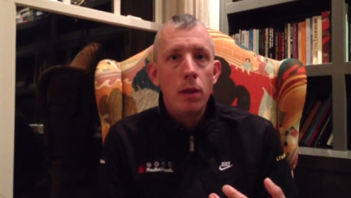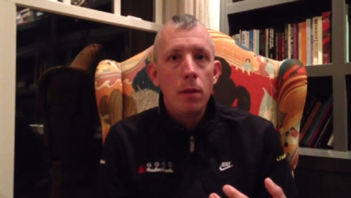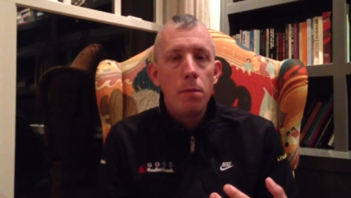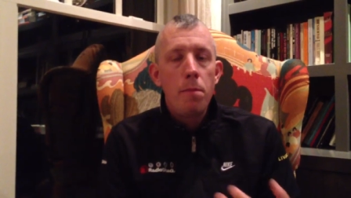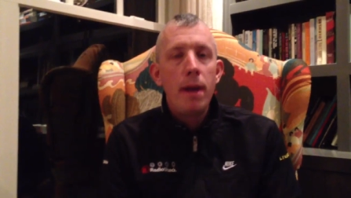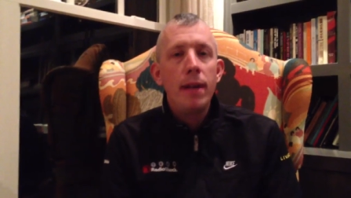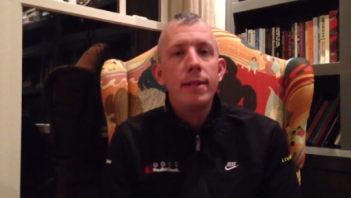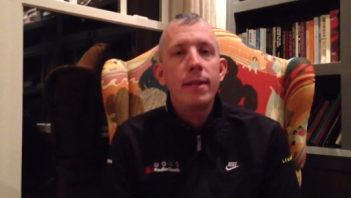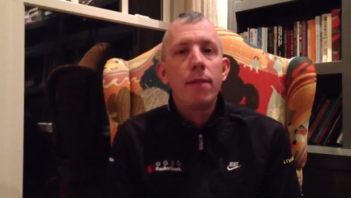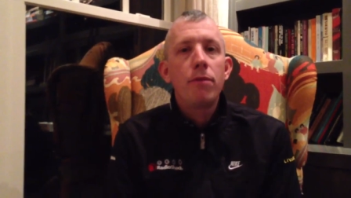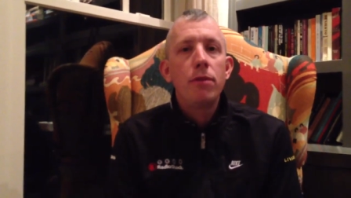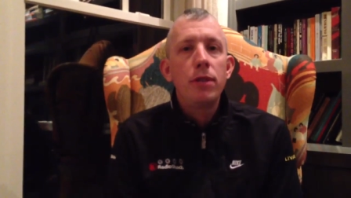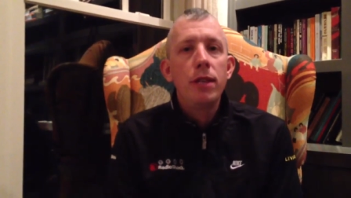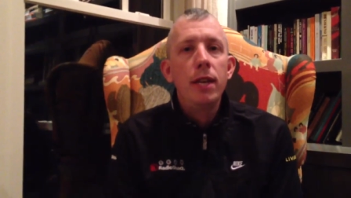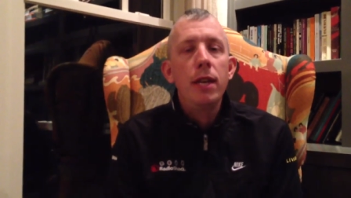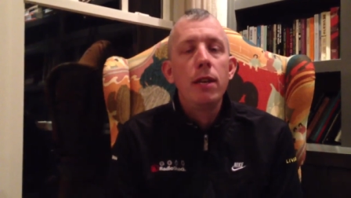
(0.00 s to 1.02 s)
May
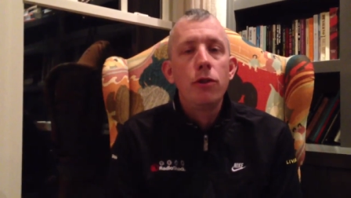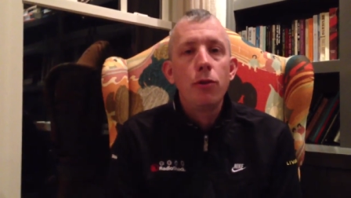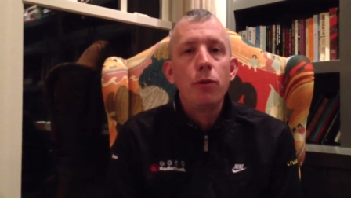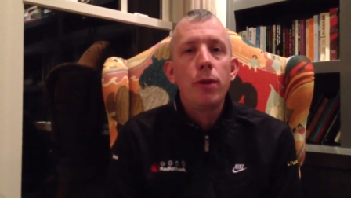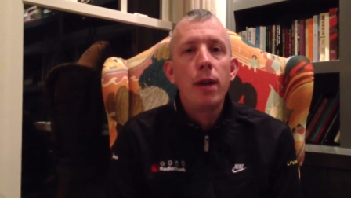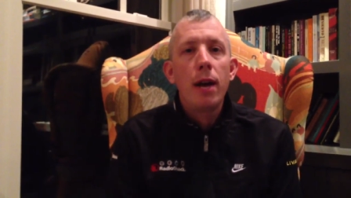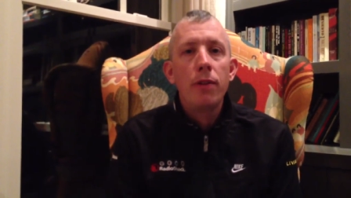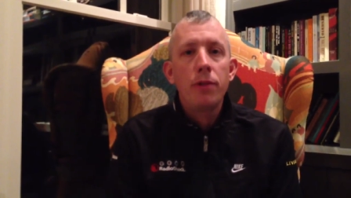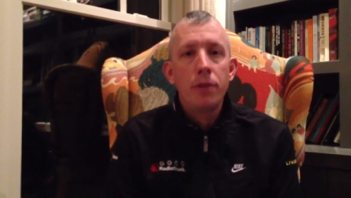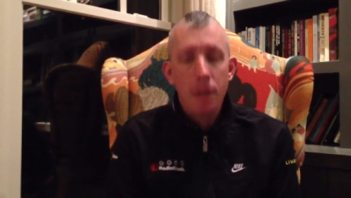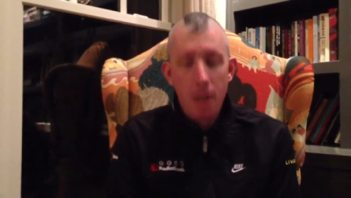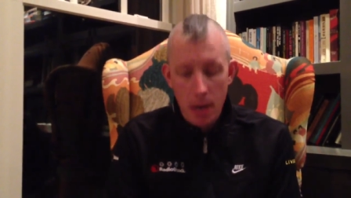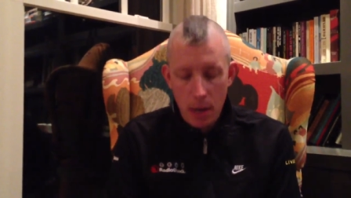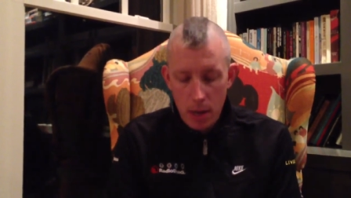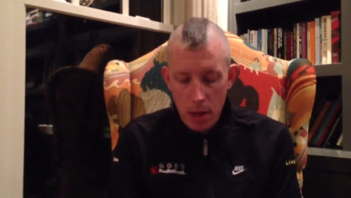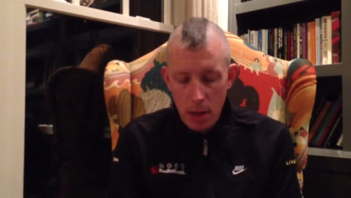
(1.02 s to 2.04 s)
17,
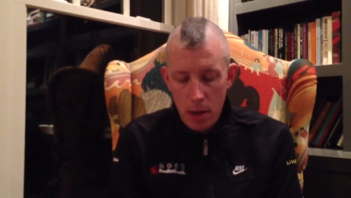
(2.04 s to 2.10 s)
2008.